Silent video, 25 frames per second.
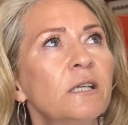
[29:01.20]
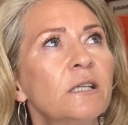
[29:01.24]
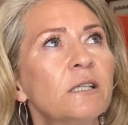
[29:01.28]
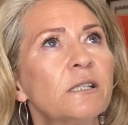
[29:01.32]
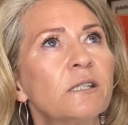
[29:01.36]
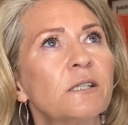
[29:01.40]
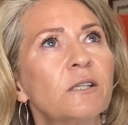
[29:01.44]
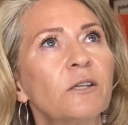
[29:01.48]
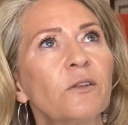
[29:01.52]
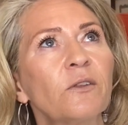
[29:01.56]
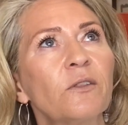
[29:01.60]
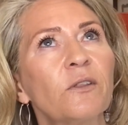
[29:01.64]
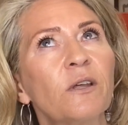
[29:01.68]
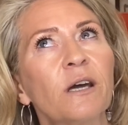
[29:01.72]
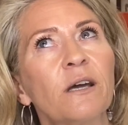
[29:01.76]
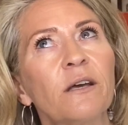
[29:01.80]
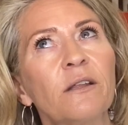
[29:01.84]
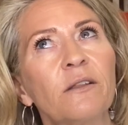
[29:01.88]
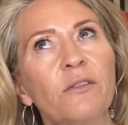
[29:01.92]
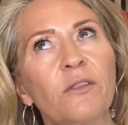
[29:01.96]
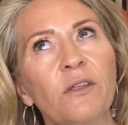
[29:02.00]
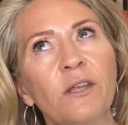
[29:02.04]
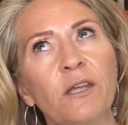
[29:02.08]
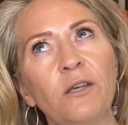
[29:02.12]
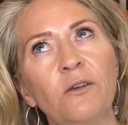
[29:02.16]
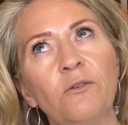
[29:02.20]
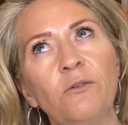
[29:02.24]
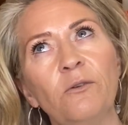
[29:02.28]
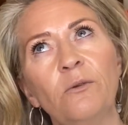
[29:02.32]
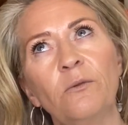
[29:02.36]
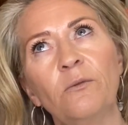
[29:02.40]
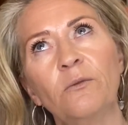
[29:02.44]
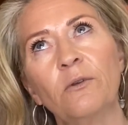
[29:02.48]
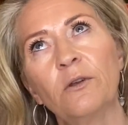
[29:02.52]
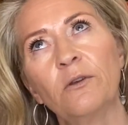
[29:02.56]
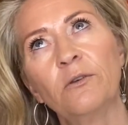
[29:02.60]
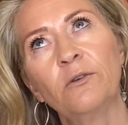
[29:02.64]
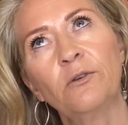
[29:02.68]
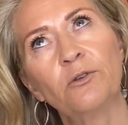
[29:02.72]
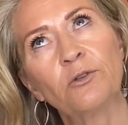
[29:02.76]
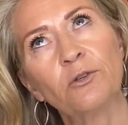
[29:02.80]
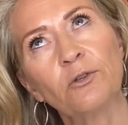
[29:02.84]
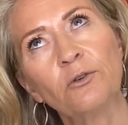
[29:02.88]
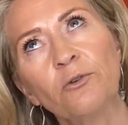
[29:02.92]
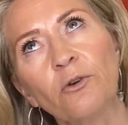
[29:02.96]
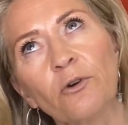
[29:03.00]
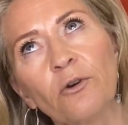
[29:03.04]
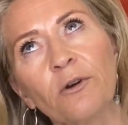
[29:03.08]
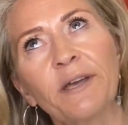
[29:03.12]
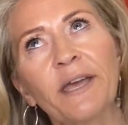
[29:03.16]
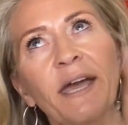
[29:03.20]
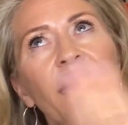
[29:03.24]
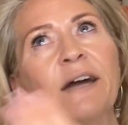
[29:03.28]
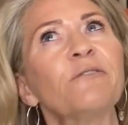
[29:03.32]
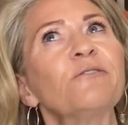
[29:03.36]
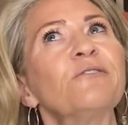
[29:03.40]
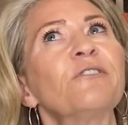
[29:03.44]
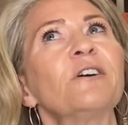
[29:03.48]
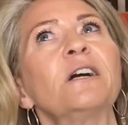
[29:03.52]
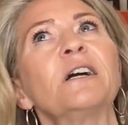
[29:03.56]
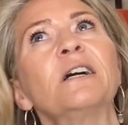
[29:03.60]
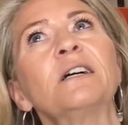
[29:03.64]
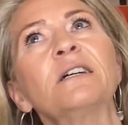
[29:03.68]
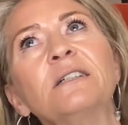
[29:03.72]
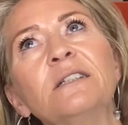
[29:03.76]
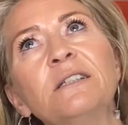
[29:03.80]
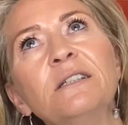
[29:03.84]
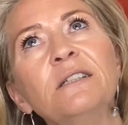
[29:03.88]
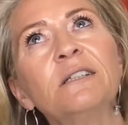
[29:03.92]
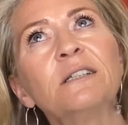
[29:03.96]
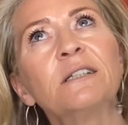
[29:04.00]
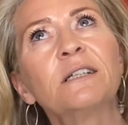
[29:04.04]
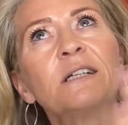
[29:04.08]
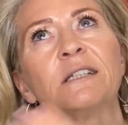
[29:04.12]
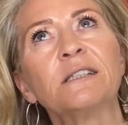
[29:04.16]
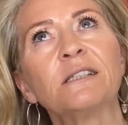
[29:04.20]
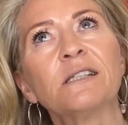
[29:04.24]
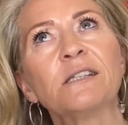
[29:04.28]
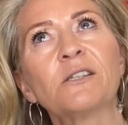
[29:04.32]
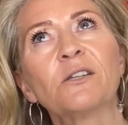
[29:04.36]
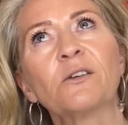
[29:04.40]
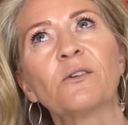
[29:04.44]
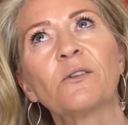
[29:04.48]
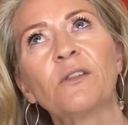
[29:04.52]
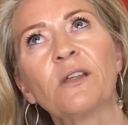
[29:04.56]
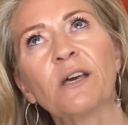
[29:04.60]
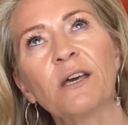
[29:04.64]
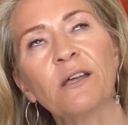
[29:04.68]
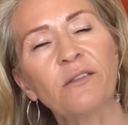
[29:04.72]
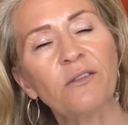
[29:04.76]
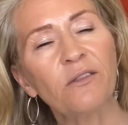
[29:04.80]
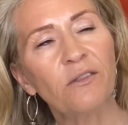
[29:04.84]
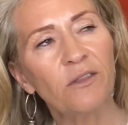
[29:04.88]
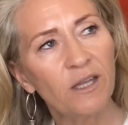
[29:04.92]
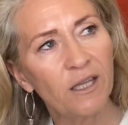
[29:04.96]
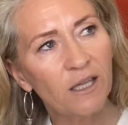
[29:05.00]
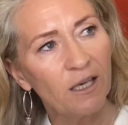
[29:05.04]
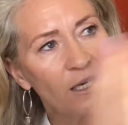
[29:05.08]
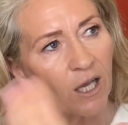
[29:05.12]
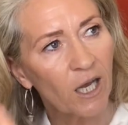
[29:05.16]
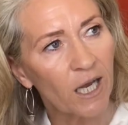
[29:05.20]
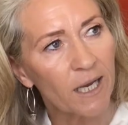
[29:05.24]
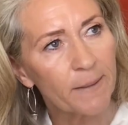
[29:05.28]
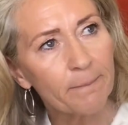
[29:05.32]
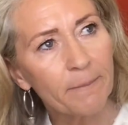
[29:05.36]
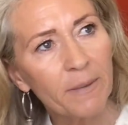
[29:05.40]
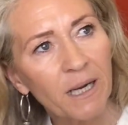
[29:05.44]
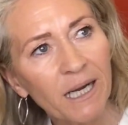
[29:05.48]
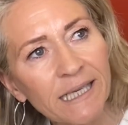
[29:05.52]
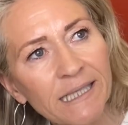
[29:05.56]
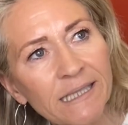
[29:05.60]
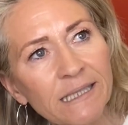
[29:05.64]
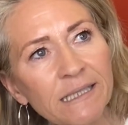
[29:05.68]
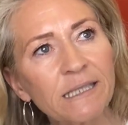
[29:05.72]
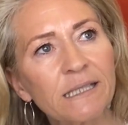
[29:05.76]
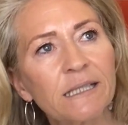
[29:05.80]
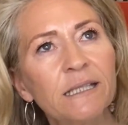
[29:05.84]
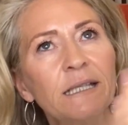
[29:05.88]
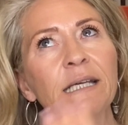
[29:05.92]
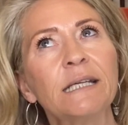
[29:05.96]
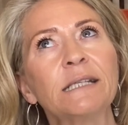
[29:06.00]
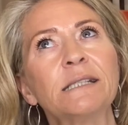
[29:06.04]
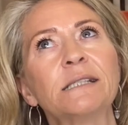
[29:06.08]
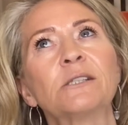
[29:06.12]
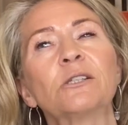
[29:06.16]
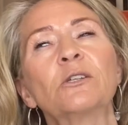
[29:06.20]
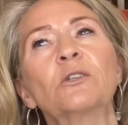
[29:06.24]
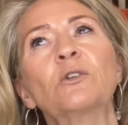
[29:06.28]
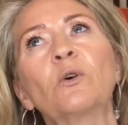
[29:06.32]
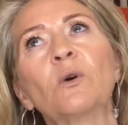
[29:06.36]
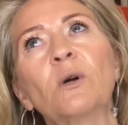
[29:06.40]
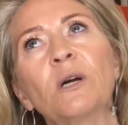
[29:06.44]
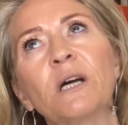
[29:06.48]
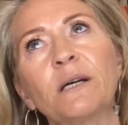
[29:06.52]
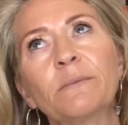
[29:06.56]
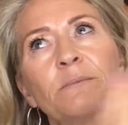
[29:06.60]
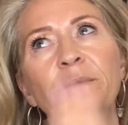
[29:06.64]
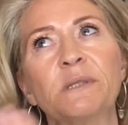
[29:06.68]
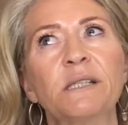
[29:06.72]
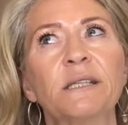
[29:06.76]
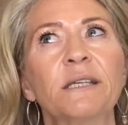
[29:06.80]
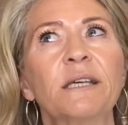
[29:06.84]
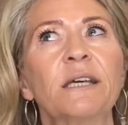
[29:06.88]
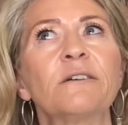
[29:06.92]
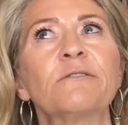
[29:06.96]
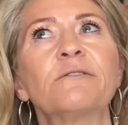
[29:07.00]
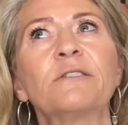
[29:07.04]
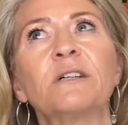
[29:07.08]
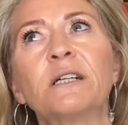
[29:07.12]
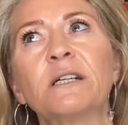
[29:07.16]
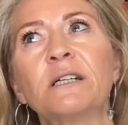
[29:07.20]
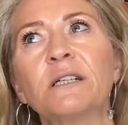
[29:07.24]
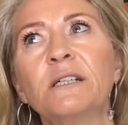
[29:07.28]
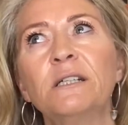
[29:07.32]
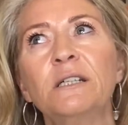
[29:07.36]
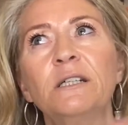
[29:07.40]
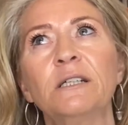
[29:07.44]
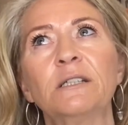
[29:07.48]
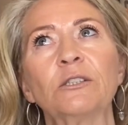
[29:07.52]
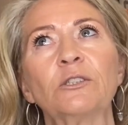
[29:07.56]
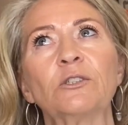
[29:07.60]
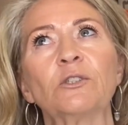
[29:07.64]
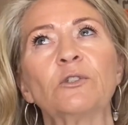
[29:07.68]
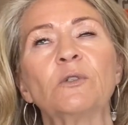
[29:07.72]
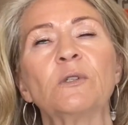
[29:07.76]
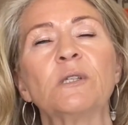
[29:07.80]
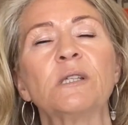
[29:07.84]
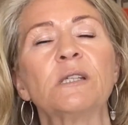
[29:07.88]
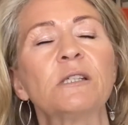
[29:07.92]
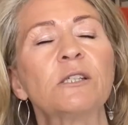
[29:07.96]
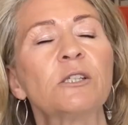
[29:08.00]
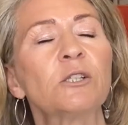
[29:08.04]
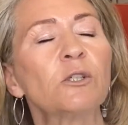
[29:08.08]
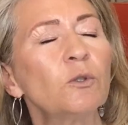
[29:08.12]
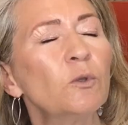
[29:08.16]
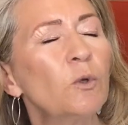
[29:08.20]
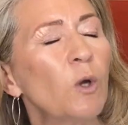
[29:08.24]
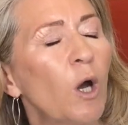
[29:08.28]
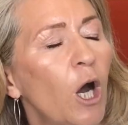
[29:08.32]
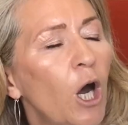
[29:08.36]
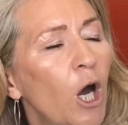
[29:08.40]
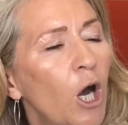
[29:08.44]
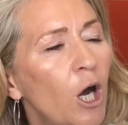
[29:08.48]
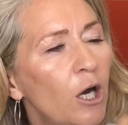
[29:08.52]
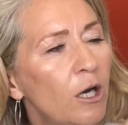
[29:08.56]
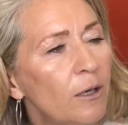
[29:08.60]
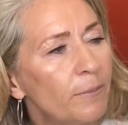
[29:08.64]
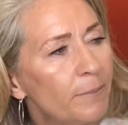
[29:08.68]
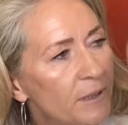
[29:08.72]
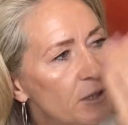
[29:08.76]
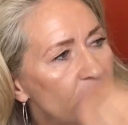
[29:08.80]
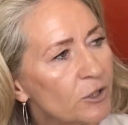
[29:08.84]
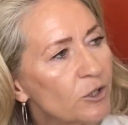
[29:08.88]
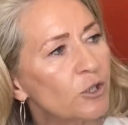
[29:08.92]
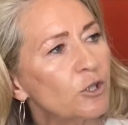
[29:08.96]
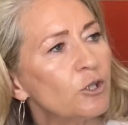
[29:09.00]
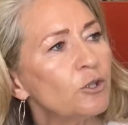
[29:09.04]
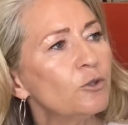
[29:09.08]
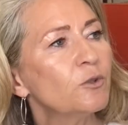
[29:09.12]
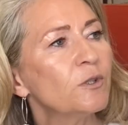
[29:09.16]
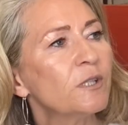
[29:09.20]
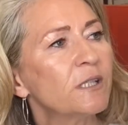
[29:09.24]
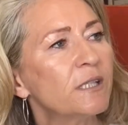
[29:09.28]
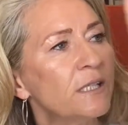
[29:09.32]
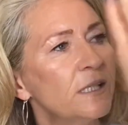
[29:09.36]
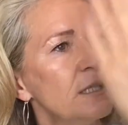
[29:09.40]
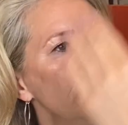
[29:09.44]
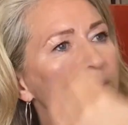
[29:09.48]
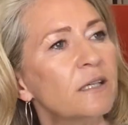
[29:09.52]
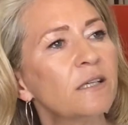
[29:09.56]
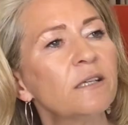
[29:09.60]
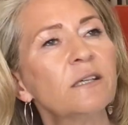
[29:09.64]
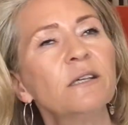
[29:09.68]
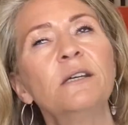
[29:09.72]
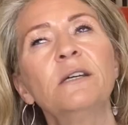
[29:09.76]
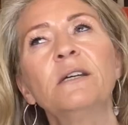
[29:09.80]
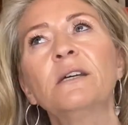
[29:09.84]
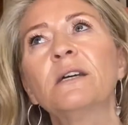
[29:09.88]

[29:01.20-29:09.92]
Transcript: so that you do not gather, and so that the like-mindedness do not come together to harbour, to seek